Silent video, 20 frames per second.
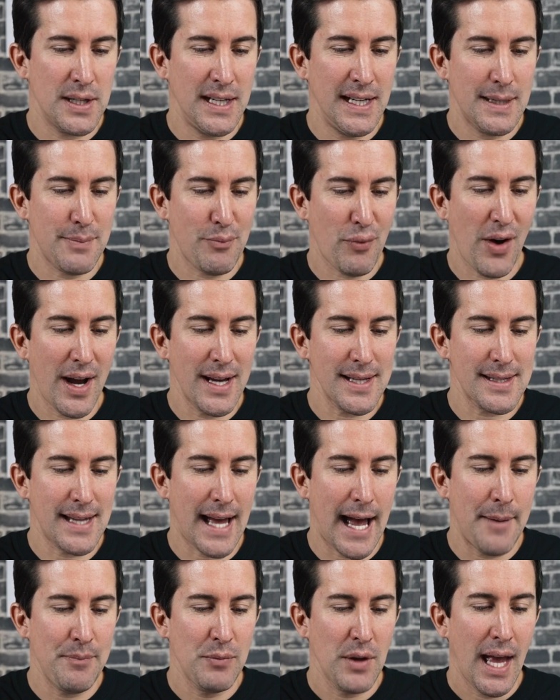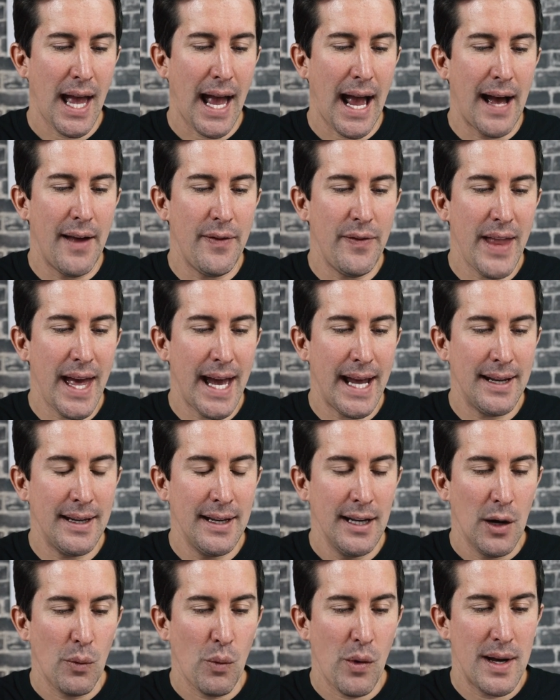You need to press that, and then
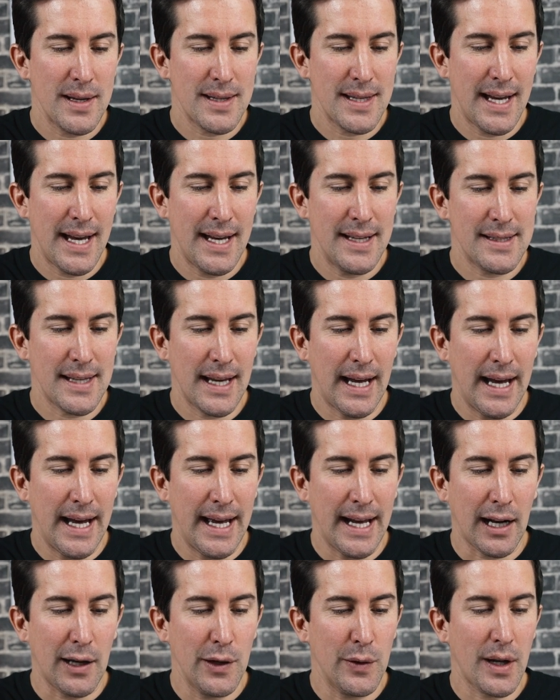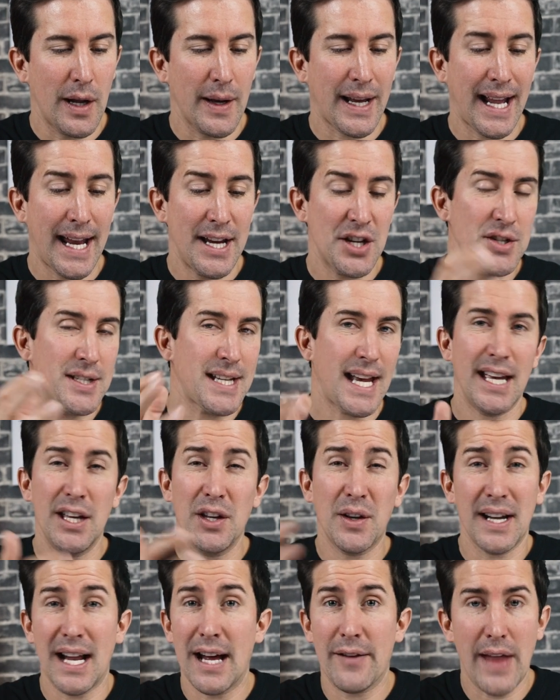where it says include location data,
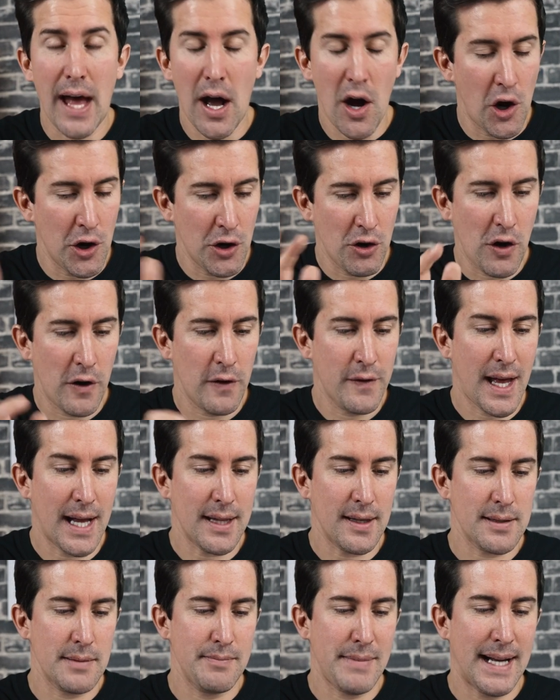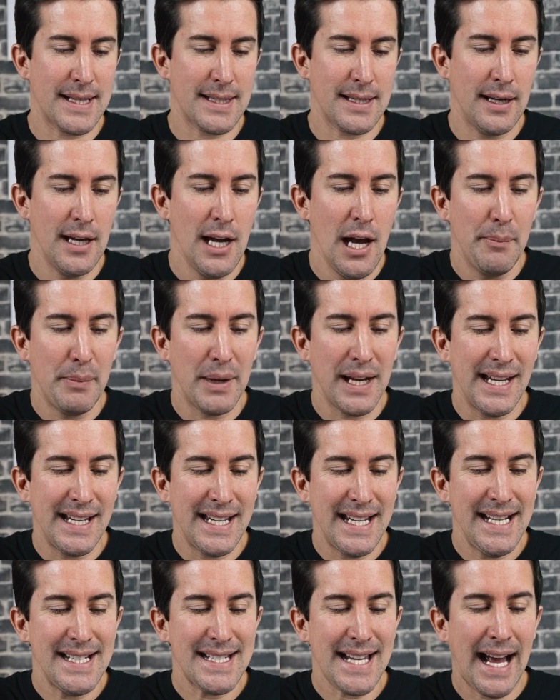you can have that on or off, that doesn't matter, but you
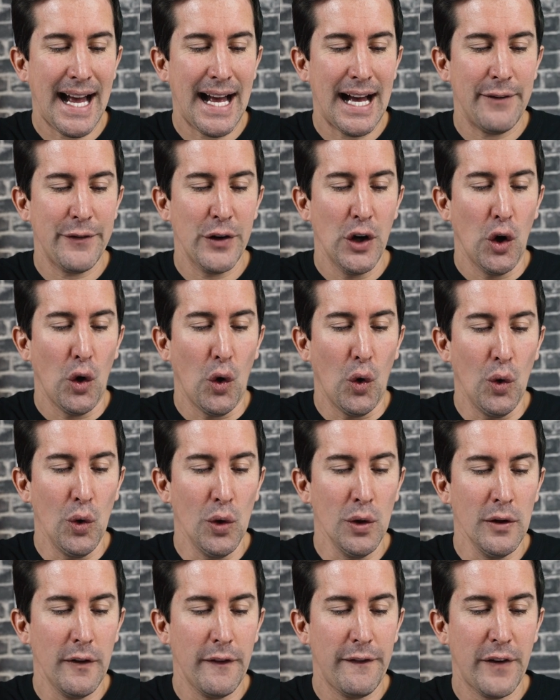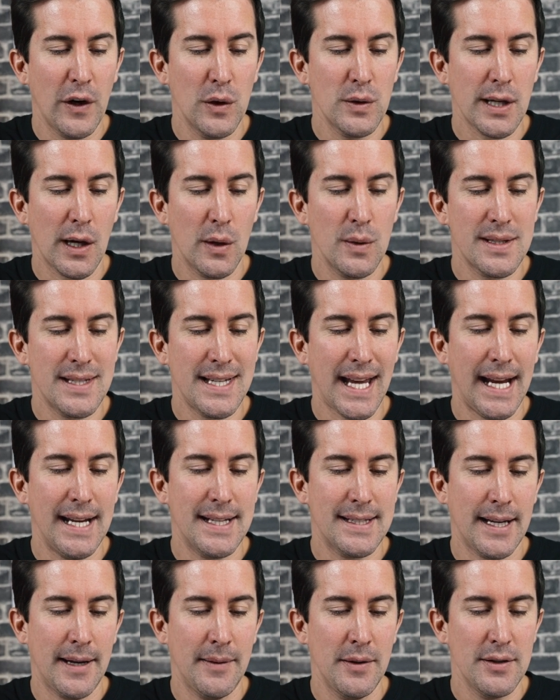need to have all photos
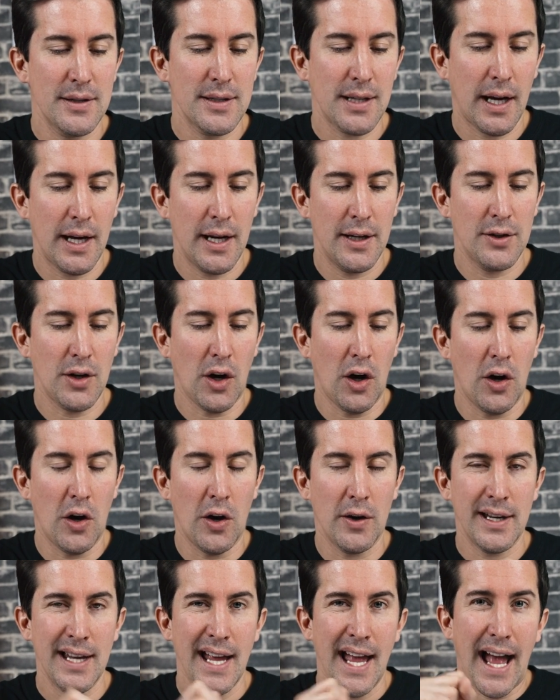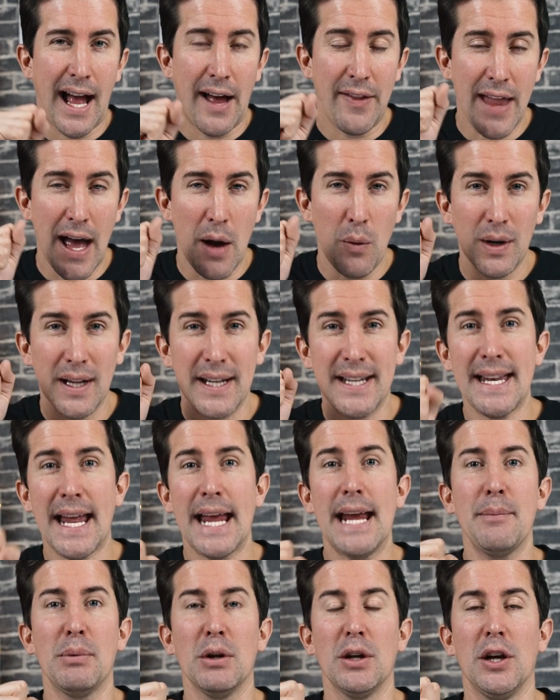data turned on, and that will
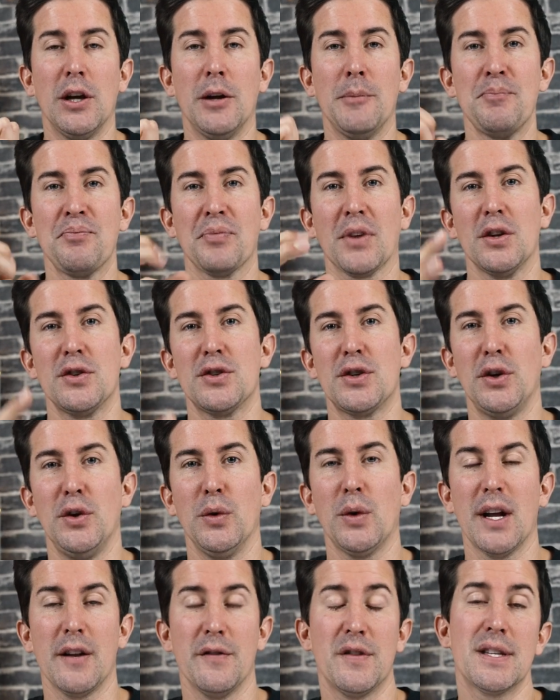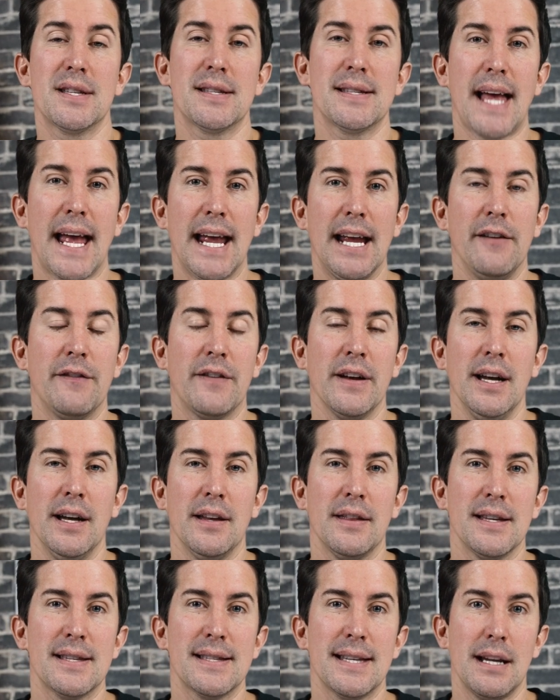enable you to kind of save
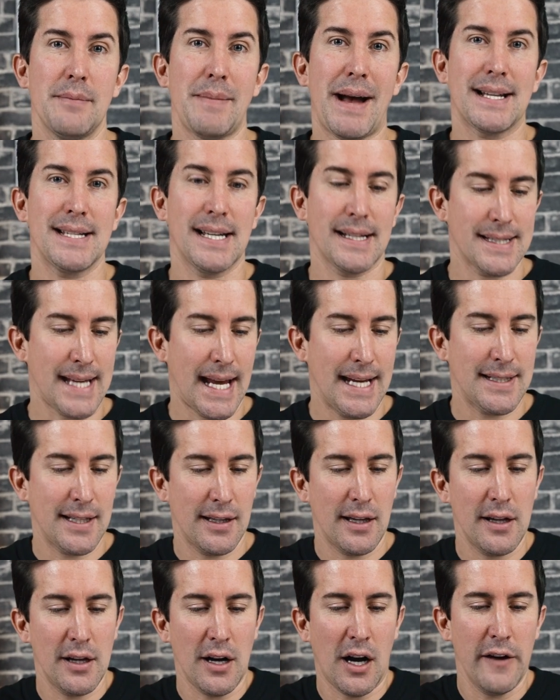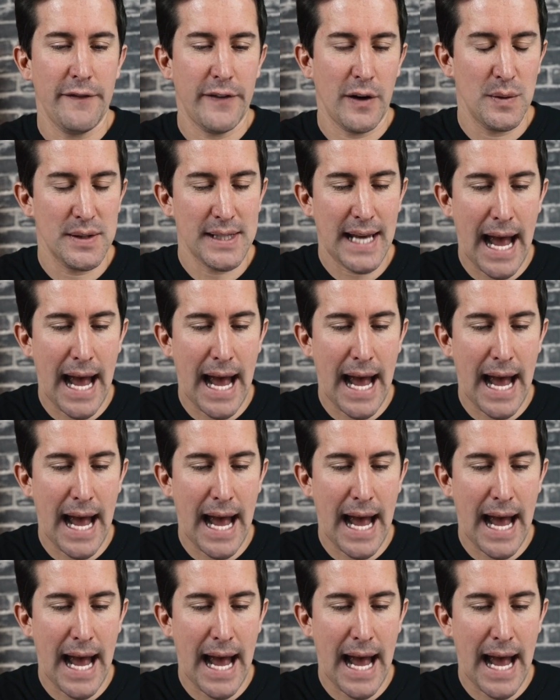the cinematic data that the iPhone's